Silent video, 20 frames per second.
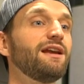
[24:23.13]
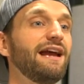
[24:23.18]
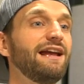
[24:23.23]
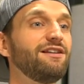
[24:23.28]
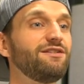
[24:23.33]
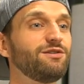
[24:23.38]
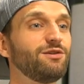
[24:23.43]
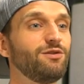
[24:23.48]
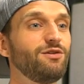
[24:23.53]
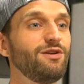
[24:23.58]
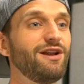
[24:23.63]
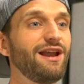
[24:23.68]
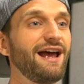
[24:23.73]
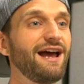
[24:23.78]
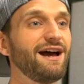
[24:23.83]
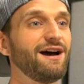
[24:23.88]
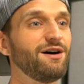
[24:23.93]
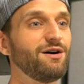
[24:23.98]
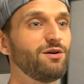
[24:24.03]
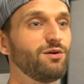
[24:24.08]
And so
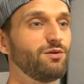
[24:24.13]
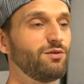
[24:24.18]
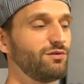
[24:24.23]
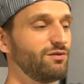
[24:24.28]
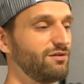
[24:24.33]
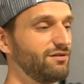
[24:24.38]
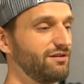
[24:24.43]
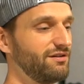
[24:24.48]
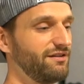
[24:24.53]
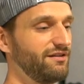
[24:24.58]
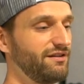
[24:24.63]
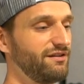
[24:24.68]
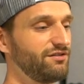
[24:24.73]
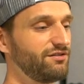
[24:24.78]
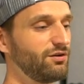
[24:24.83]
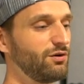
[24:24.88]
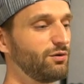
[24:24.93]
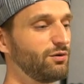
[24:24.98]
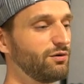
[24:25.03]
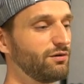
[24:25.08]
now this
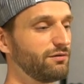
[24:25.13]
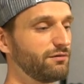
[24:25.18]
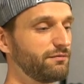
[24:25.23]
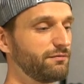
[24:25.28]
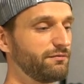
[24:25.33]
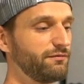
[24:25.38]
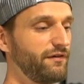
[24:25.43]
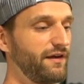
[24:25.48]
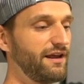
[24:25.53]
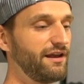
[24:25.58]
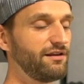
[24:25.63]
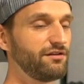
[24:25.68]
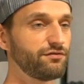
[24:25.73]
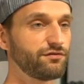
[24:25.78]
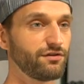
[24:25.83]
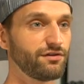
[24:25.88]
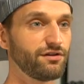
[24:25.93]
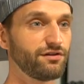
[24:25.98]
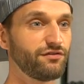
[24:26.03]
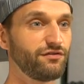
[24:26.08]
whole phase
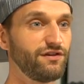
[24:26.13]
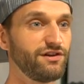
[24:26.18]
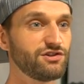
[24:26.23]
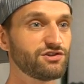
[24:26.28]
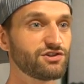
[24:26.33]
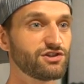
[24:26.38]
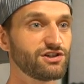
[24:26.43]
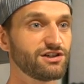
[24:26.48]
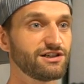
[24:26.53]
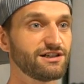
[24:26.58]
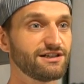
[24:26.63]
for this feature.